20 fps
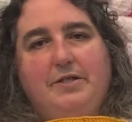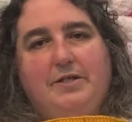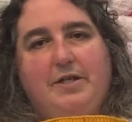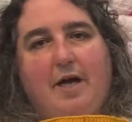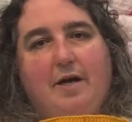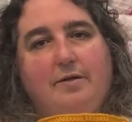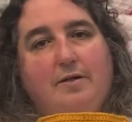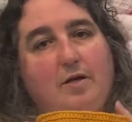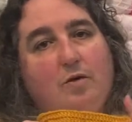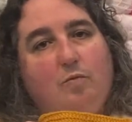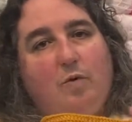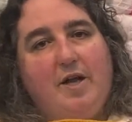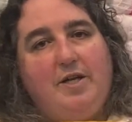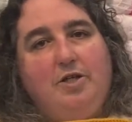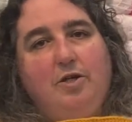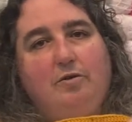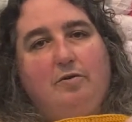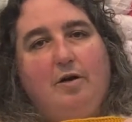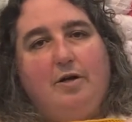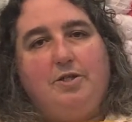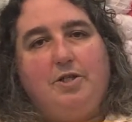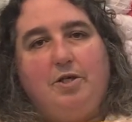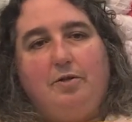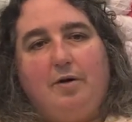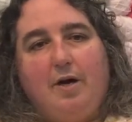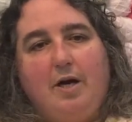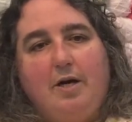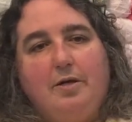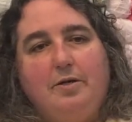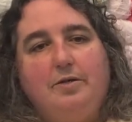so that when you're on your
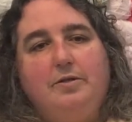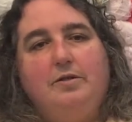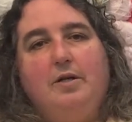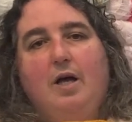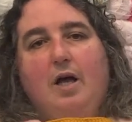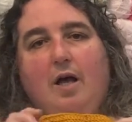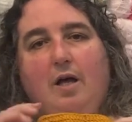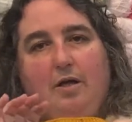own,